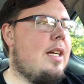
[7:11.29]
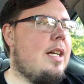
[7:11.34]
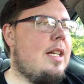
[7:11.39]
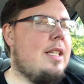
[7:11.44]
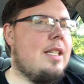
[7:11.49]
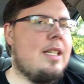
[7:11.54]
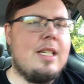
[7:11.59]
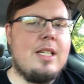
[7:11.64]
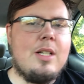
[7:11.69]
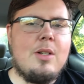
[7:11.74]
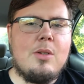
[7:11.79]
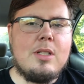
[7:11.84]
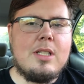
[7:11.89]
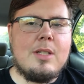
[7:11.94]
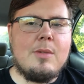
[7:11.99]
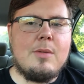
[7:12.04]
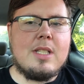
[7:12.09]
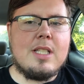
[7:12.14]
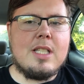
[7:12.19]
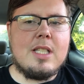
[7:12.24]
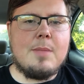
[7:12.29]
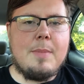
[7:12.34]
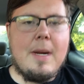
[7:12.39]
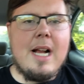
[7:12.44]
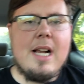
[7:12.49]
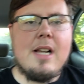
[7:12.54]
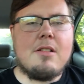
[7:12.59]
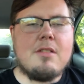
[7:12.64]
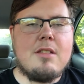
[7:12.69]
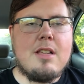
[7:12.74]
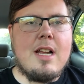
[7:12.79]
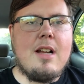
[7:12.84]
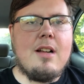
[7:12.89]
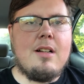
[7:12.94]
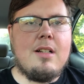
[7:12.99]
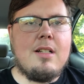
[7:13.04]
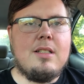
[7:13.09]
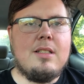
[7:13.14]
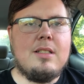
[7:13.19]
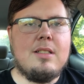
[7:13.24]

And then I noticed there was a spider there.